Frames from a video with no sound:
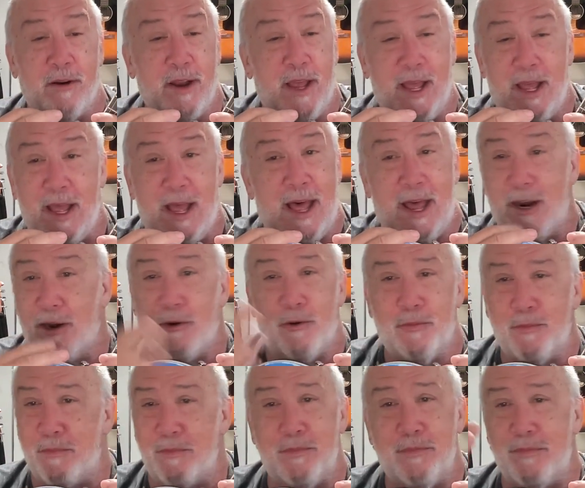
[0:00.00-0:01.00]
I don't
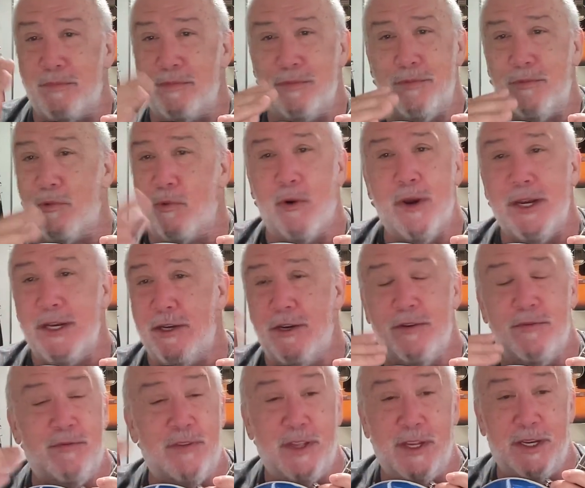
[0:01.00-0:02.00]

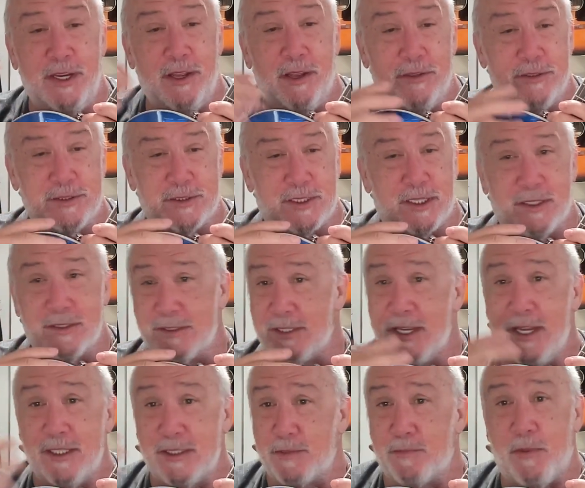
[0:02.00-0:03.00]
redo videos because
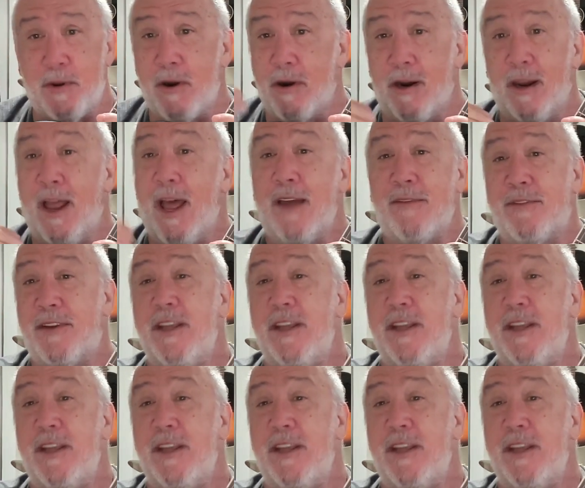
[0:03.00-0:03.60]
that's part of life.